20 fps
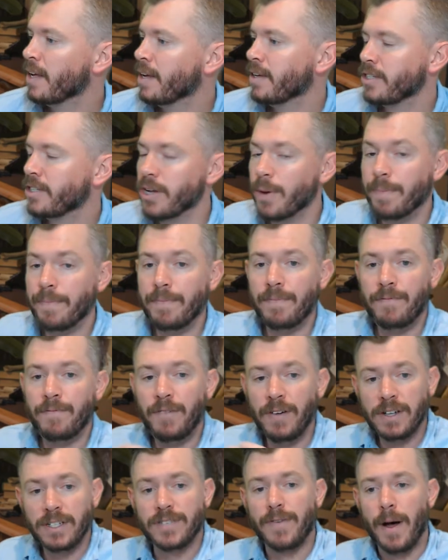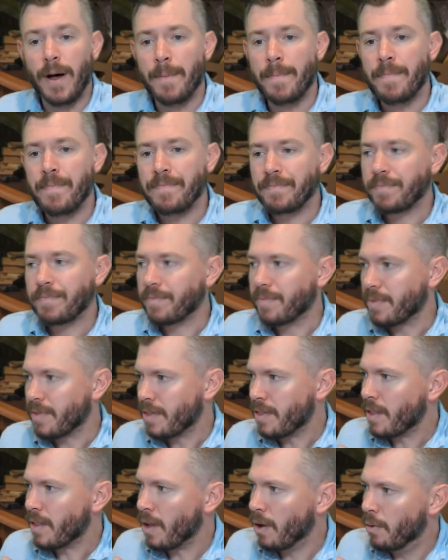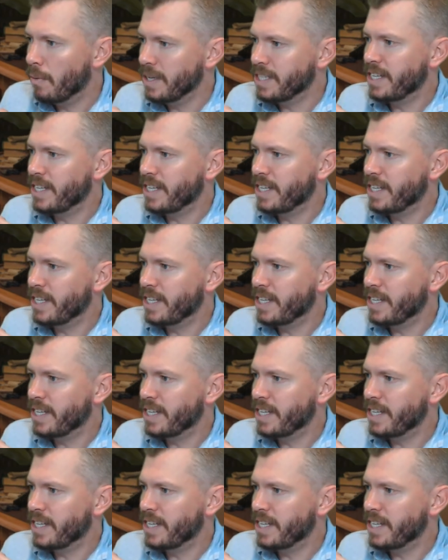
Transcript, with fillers: So first of all, we